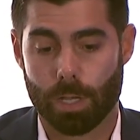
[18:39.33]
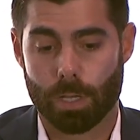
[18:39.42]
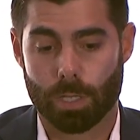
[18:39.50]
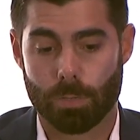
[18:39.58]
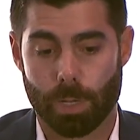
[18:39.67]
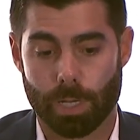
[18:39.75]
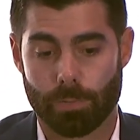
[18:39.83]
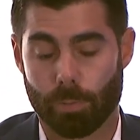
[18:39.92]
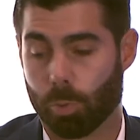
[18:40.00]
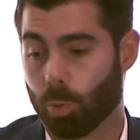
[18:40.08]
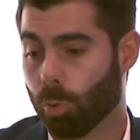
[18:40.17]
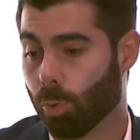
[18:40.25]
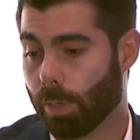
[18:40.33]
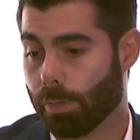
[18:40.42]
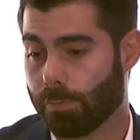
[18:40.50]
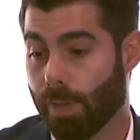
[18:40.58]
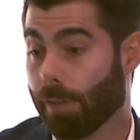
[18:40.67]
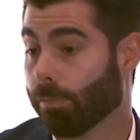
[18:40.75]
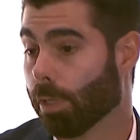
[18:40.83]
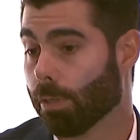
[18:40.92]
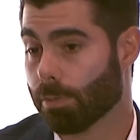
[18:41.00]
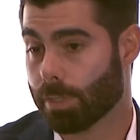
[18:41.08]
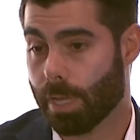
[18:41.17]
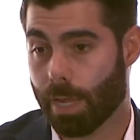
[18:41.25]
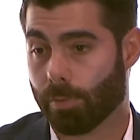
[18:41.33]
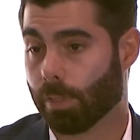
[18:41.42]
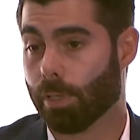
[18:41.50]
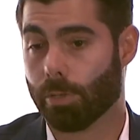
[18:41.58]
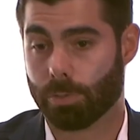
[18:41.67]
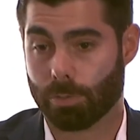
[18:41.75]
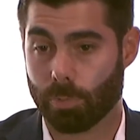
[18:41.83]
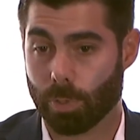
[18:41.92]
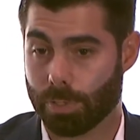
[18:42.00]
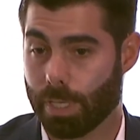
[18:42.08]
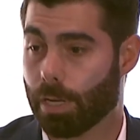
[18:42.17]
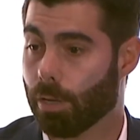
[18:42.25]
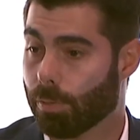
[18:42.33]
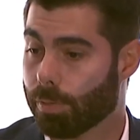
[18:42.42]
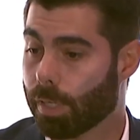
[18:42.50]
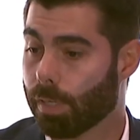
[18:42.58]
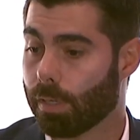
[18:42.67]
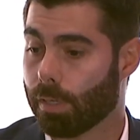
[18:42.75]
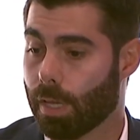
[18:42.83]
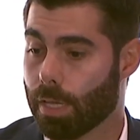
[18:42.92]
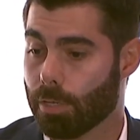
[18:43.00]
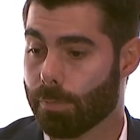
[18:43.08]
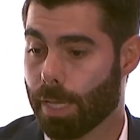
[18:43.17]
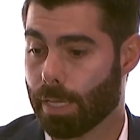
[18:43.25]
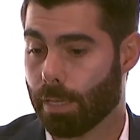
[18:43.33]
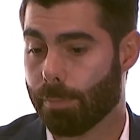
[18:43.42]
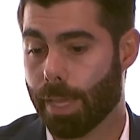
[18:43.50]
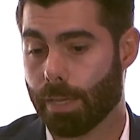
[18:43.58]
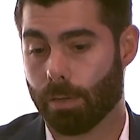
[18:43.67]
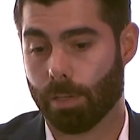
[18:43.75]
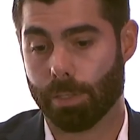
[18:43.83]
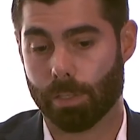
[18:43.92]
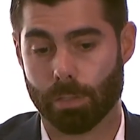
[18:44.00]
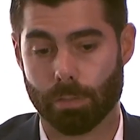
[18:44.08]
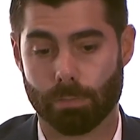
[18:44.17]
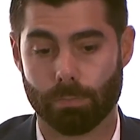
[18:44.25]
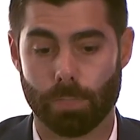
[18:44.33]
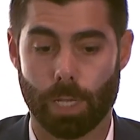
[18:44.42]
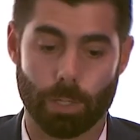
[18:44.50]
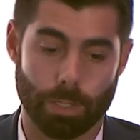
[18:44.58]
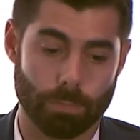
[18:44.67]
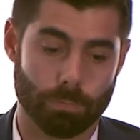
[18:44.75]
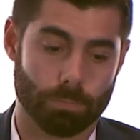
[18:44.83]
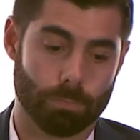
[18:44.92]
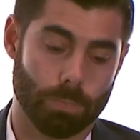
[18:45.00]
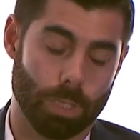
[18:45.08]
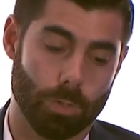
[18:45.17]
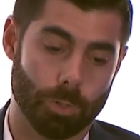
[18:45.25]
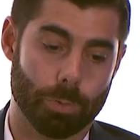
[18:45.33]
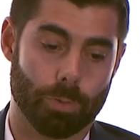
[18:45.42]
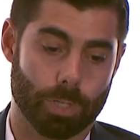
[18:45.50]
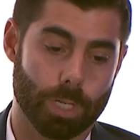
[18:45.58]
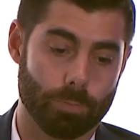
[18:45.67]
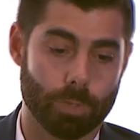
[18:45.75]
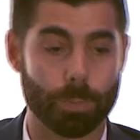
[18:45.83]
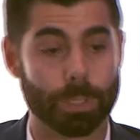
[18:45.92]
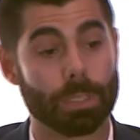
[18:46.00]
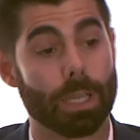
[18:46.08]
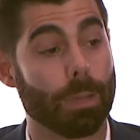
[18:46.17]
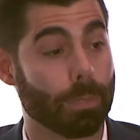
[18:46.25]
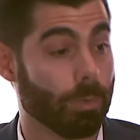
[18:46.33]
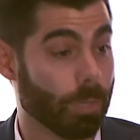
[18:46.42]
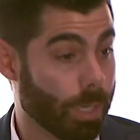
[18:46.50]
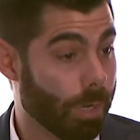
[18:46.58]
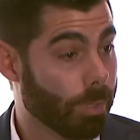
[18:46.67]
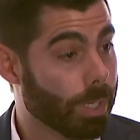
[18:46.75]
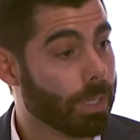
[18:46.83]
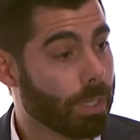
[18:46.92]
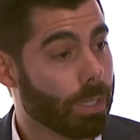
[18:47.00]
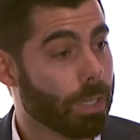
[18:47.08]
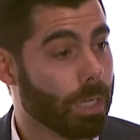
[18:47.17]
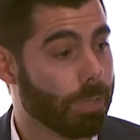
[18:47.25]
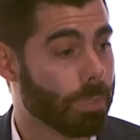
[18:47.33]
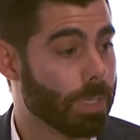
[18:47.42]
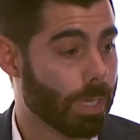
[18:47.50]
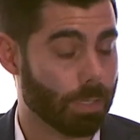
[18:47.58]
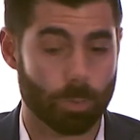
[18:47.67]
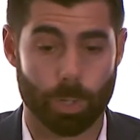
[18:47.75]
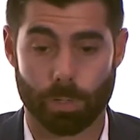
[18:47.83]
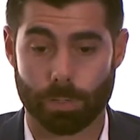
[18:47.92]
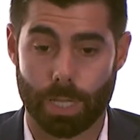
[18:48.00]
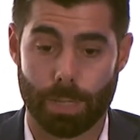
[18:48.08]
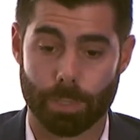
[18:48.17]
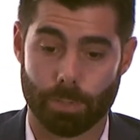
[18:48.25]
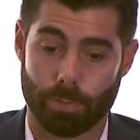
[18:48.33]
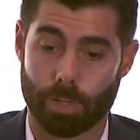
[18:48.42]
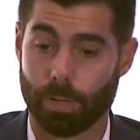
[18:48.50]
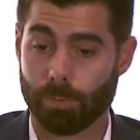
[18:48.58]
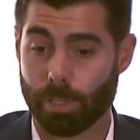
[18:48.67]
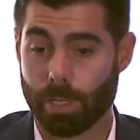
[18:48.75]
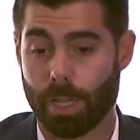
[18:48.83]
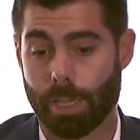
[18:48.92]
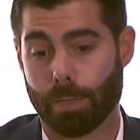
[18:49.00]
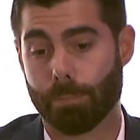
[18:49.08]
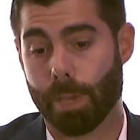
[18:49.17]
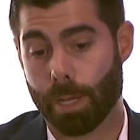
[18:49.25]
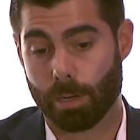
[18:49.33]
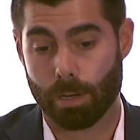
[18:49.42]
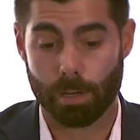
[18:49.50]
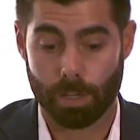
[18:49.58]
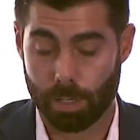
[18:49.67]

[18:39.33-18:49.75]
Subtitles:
you might have a pool with 5 loans and every loan's real estate owned. And you're making a bet on the not only ultimate recovery, but the timing of recovery. And if you get a quicker timing of recovery and a better